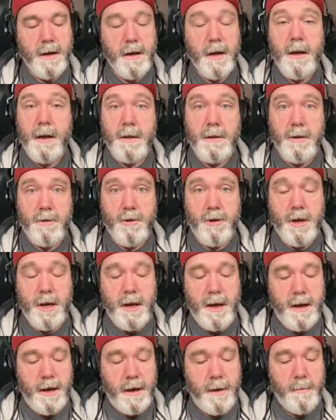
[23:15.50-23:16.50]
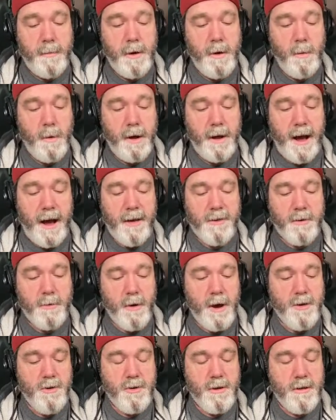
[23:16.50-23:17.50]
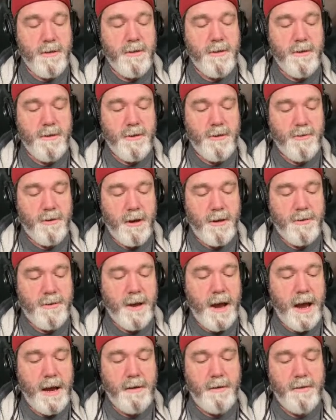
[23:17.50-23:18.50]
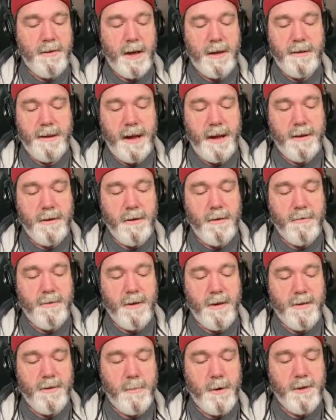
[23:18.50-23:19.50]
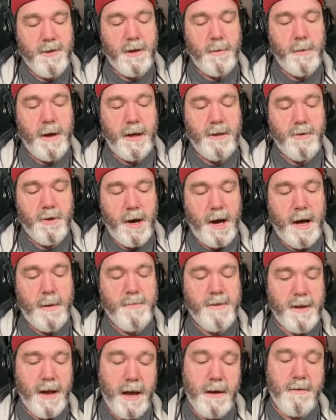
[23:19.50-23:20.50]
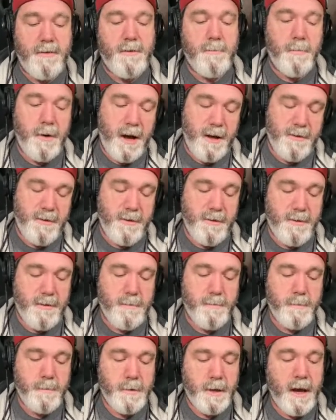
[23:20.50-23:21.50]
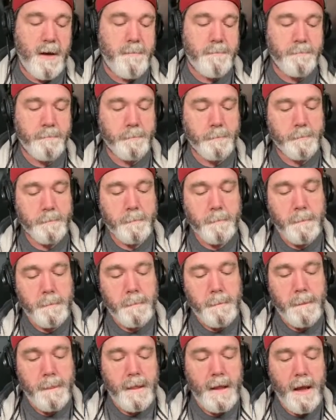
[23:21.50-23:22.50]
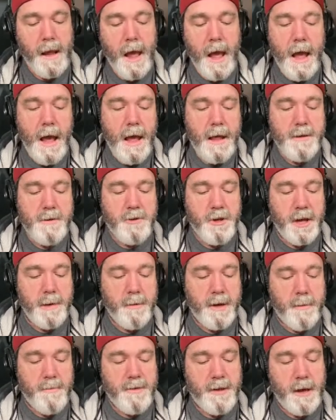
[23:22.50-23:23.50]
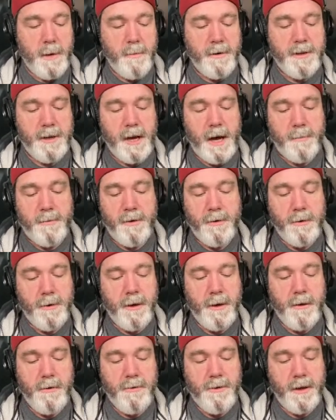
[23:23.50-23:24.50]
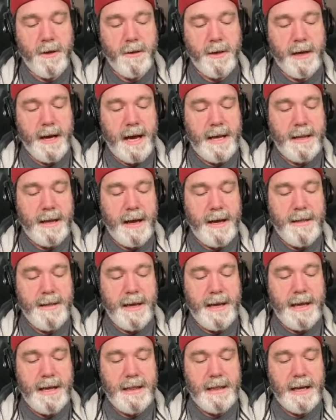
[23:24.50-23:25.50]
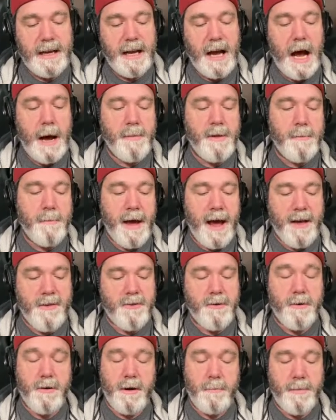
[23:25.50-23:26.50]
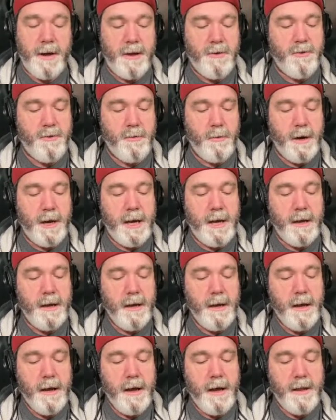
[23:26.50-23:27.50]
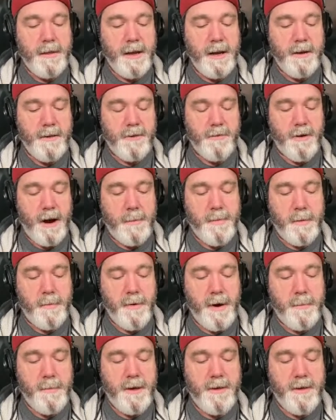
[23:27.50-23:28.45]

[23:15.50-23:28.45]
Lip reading: The GM will ask questions, suggest titles, and take notes, especially about jobs, titles, and bosses. Okay? The GM comes up with an opportunity using the guidelines in the Goblin Master on page 20. They describe the premise